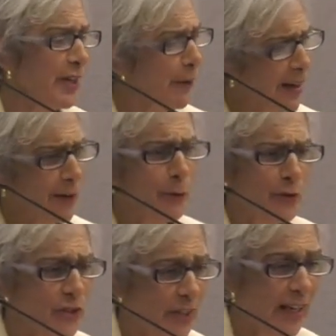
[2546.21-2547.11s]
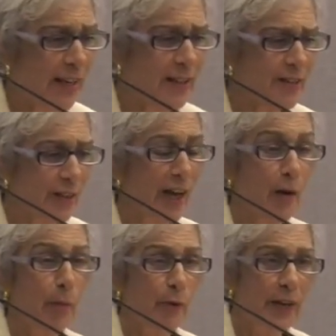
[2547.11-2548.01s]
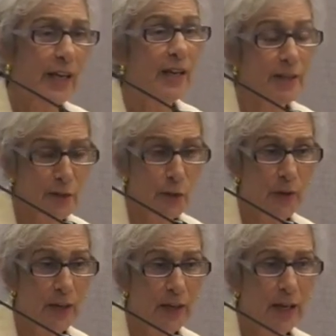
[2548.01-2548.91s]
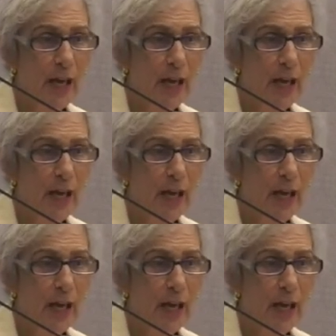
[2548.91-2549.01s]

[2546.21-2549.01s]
Now, I understand it's not a pretty history,